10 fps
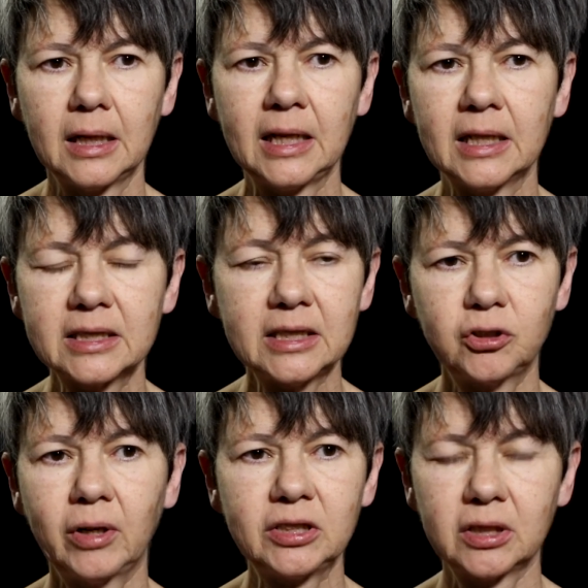a
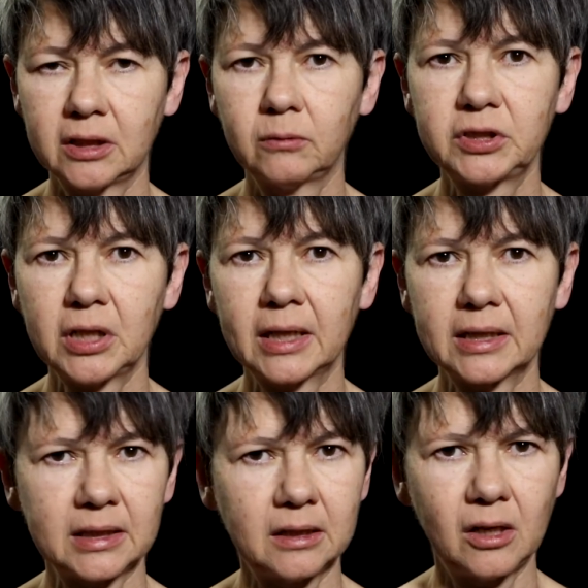situation in which I
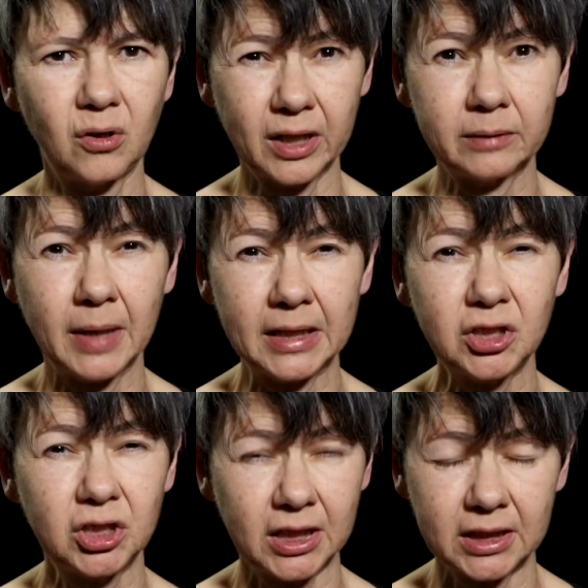can look at my
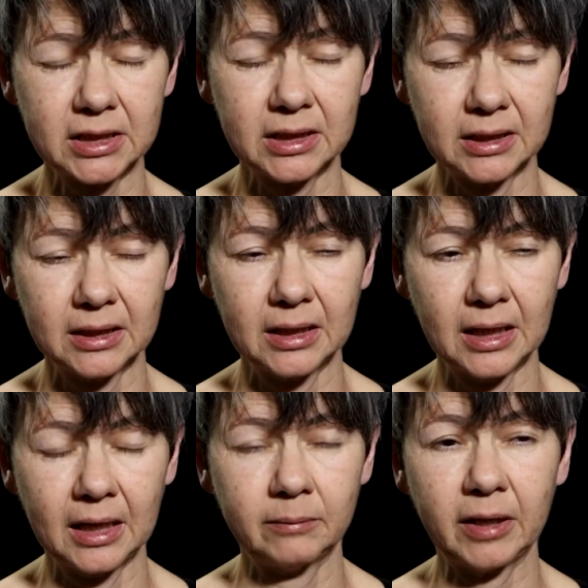shit
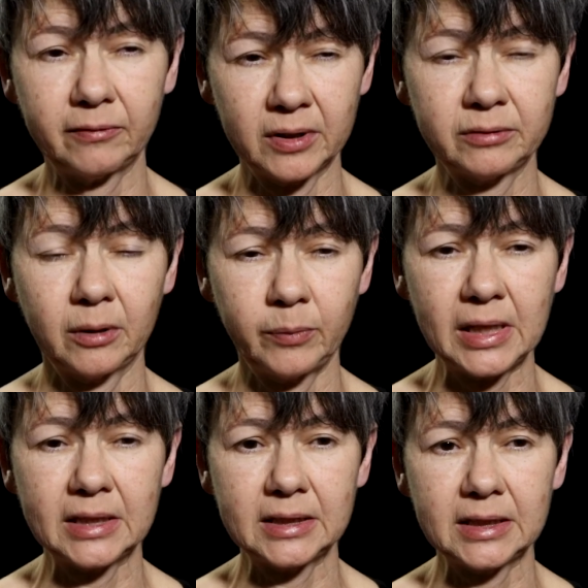and my
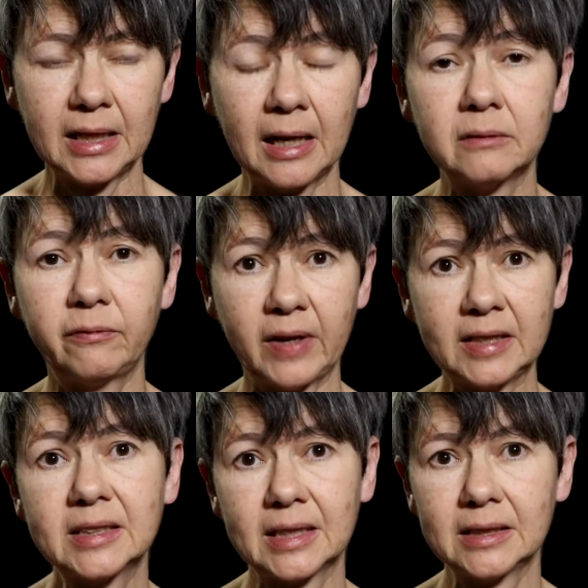vulnerability and
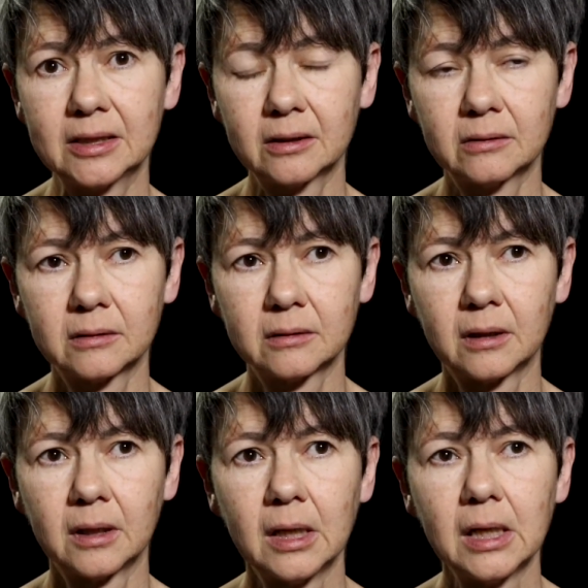face it.
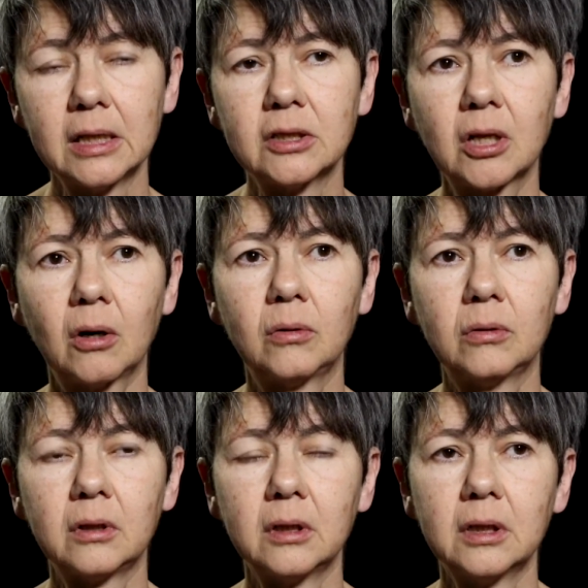So
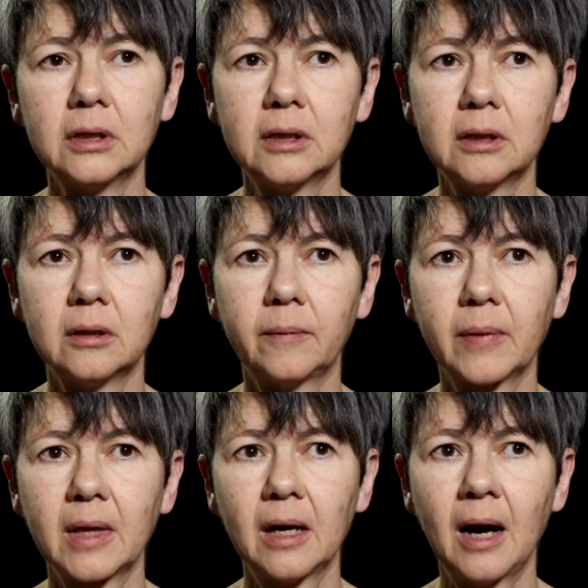
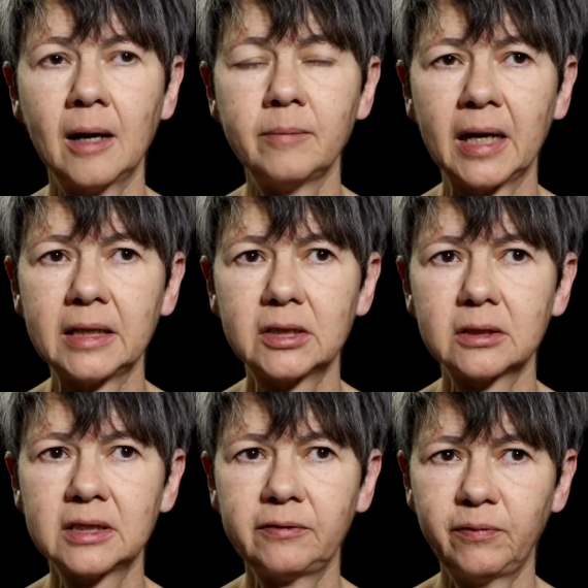I might
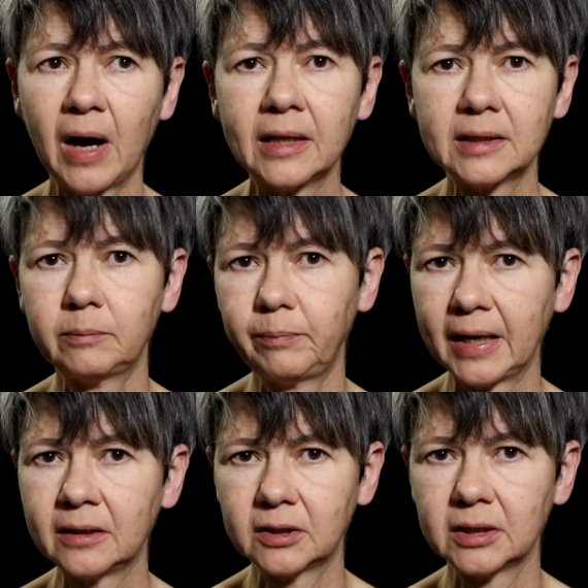define
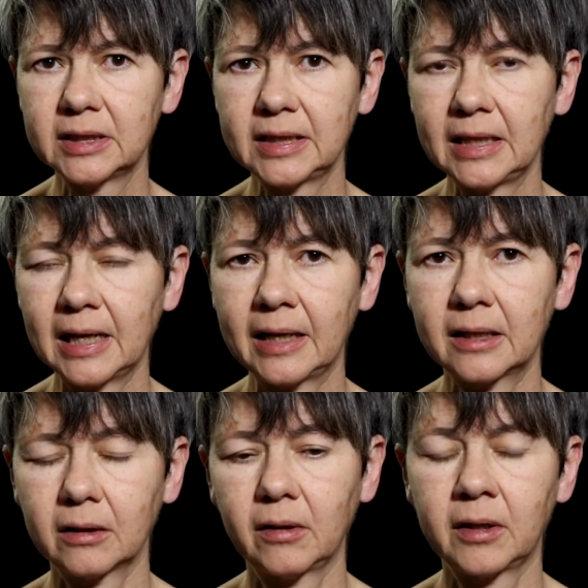dependency
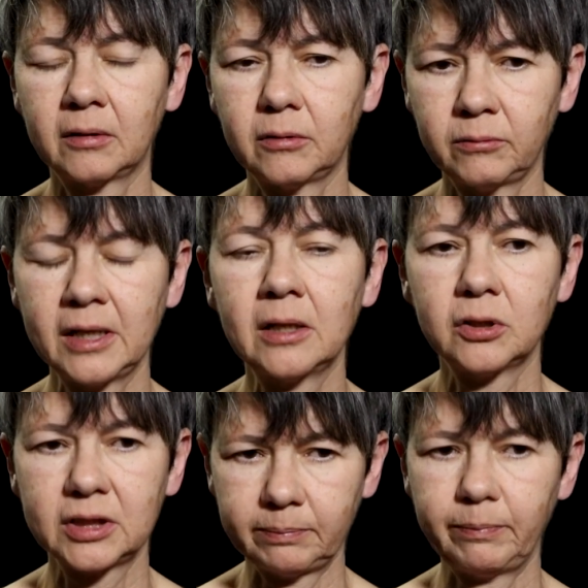like the real
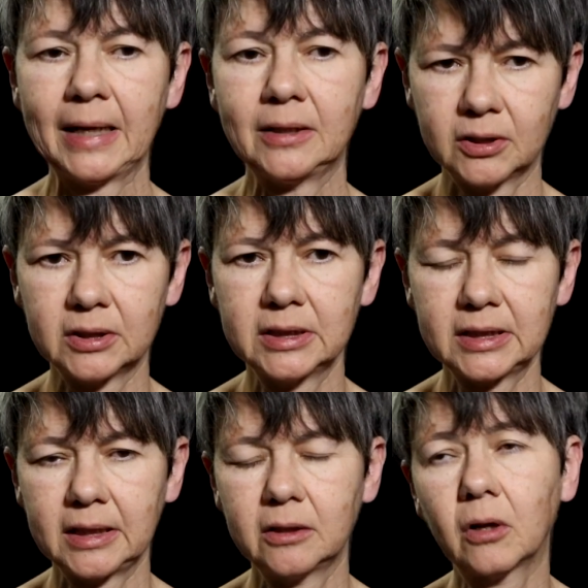
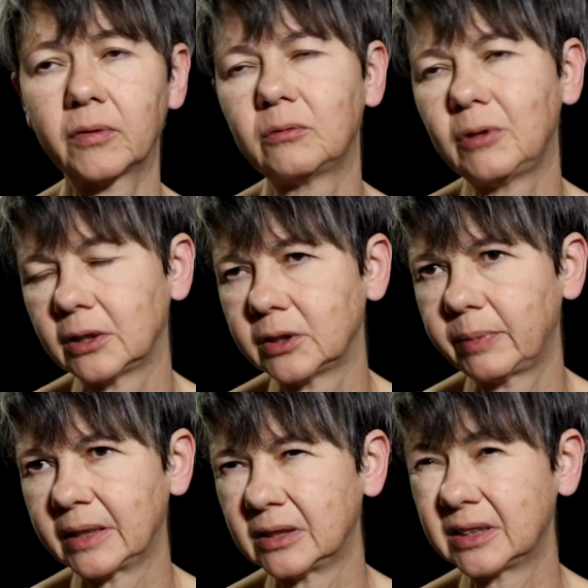dependency, not the real
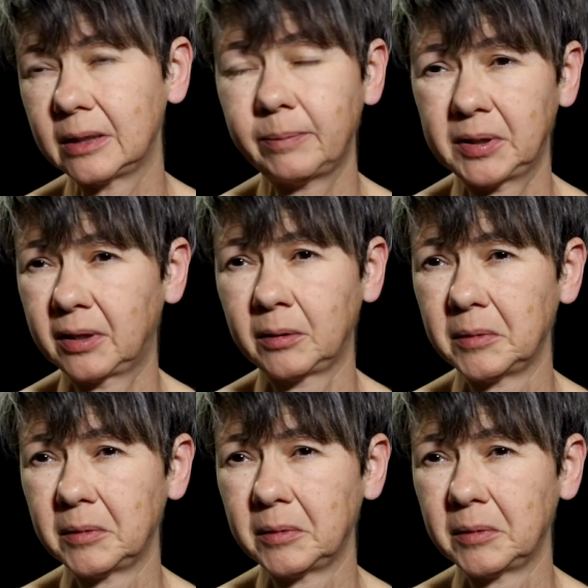dependency, but